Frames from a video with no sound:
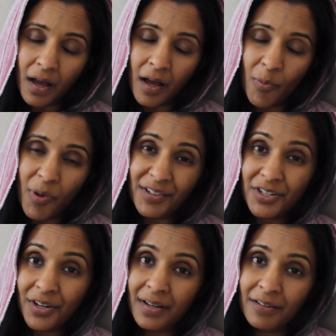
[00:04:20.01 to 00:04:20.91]

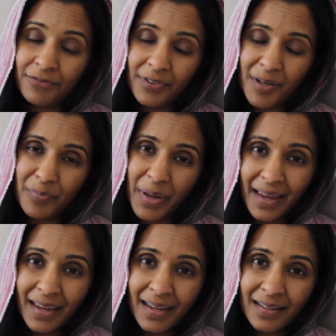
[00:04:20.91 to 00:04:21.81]
alternative
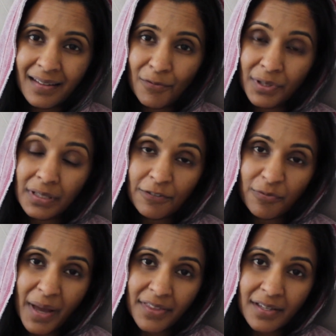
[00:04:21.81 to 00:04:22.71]
pain relief
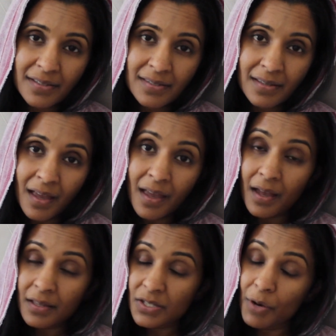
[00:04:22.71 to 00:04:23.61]
methods.
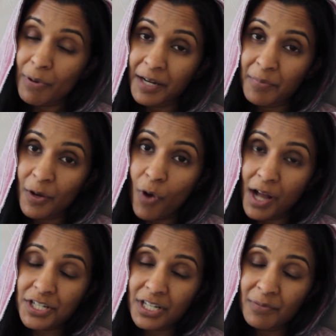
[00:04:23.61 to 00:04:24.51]
And so I recommend
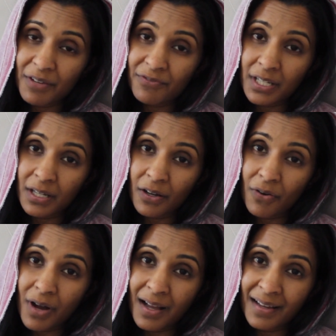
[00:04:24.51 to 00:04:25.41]
watching my
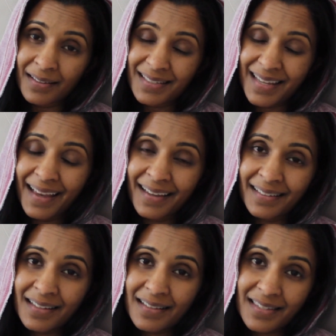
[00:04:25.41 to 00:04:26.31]
video on
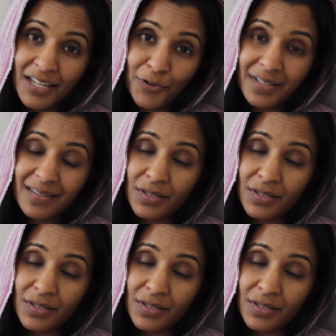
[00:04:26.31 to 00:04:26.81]
10 secrets